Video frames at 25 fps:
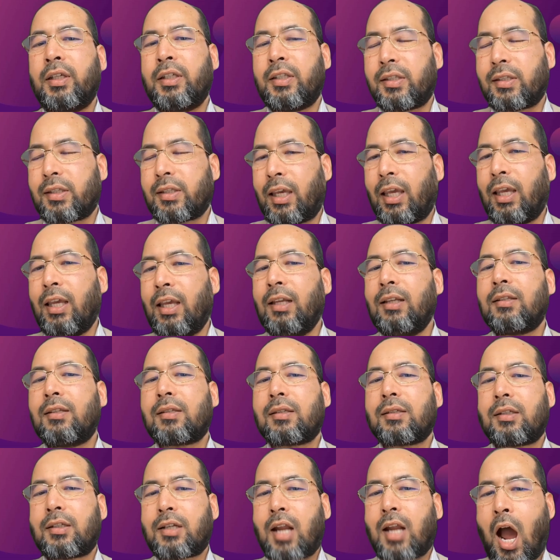
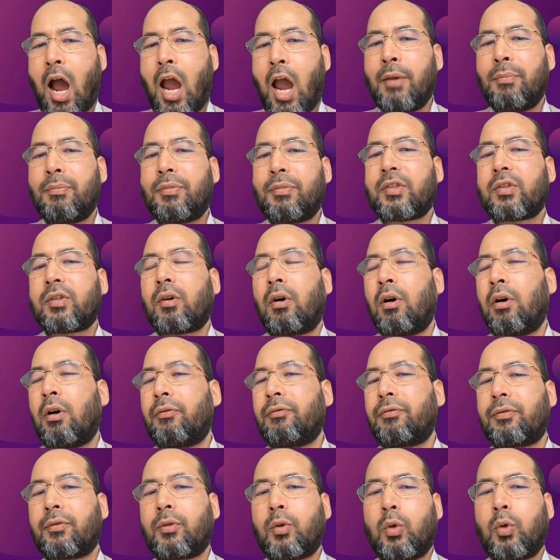skills, types
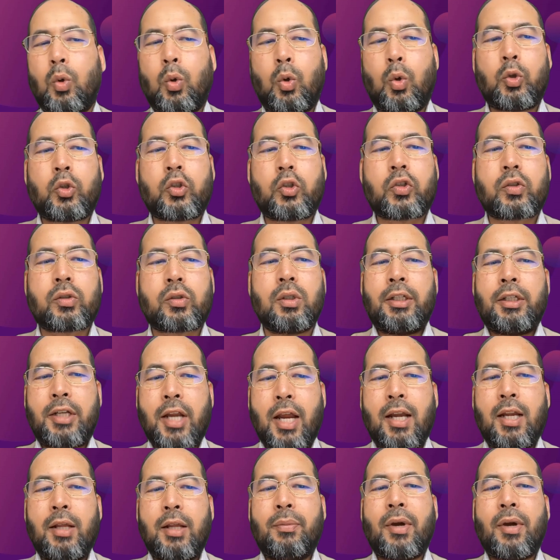of course
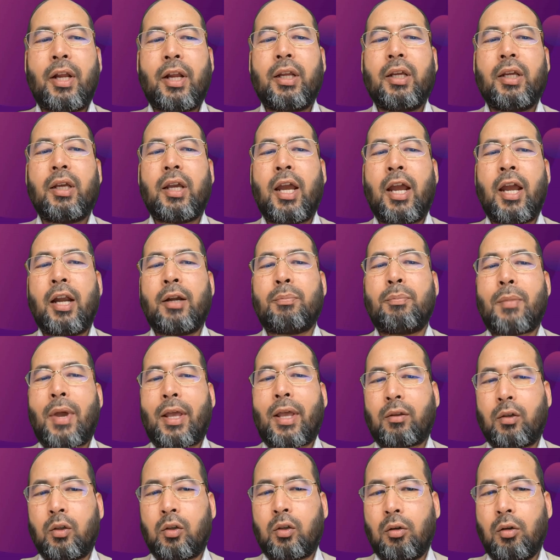delivery, and
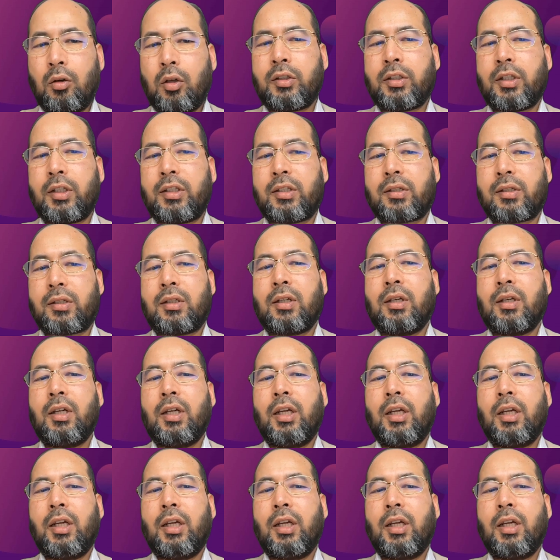methodologies,